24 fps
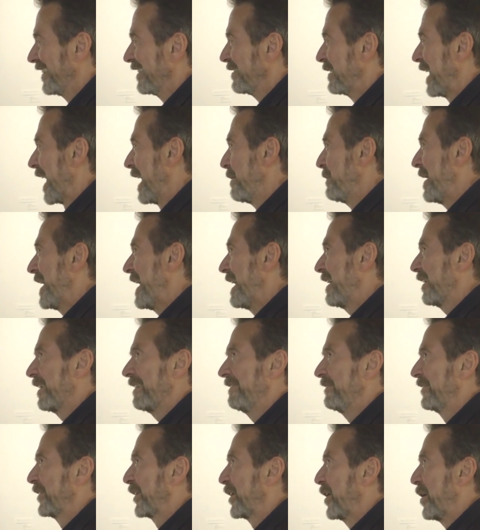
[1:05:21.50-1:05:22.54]
I may
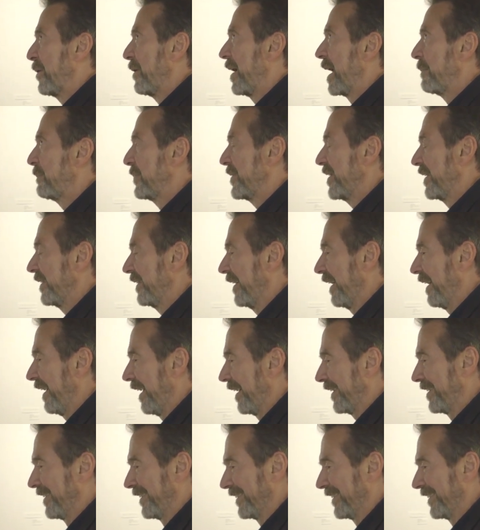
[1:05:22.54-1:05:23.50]
even go up on that.